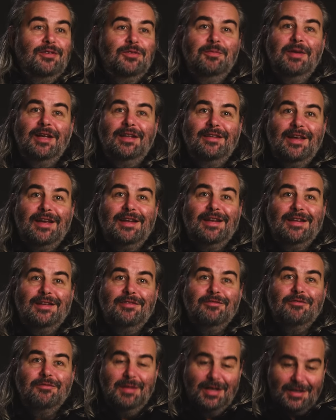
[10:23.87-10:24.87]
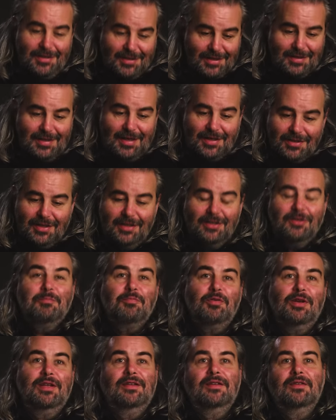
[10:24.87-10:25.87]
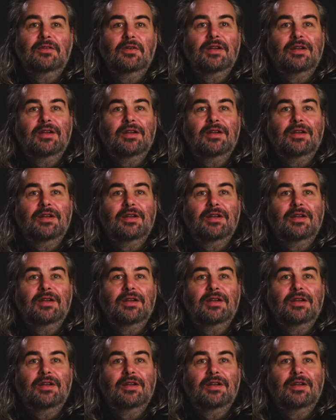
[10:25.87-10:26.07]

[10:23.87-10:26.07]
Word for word: to maintain that information is actually to print it